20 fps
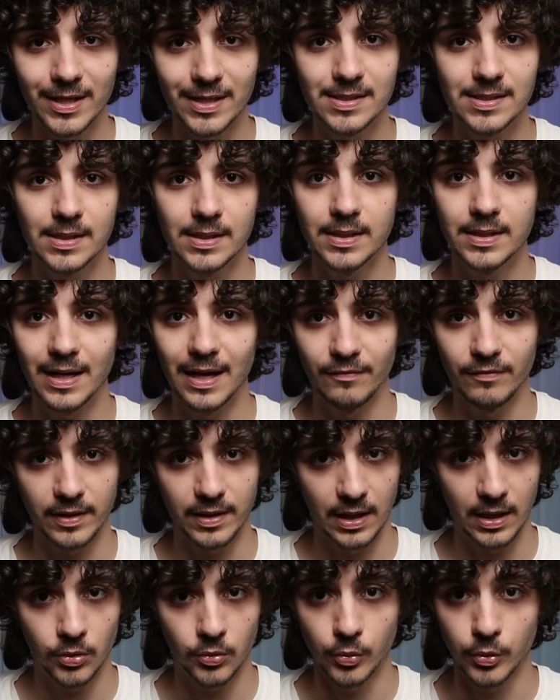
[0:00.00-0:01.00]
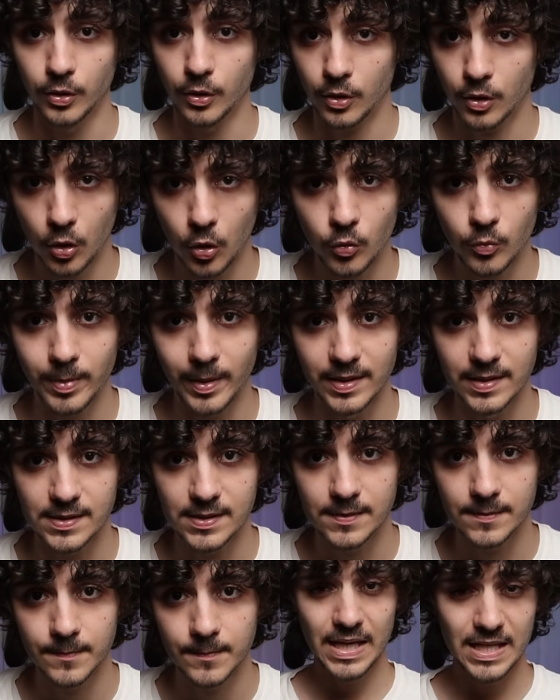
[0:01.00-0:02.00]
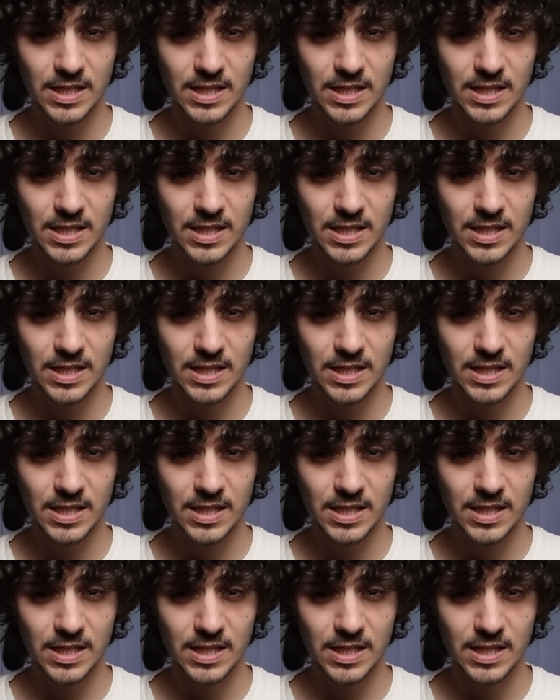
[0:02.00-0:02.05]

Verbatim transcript: easily navigate through your code base.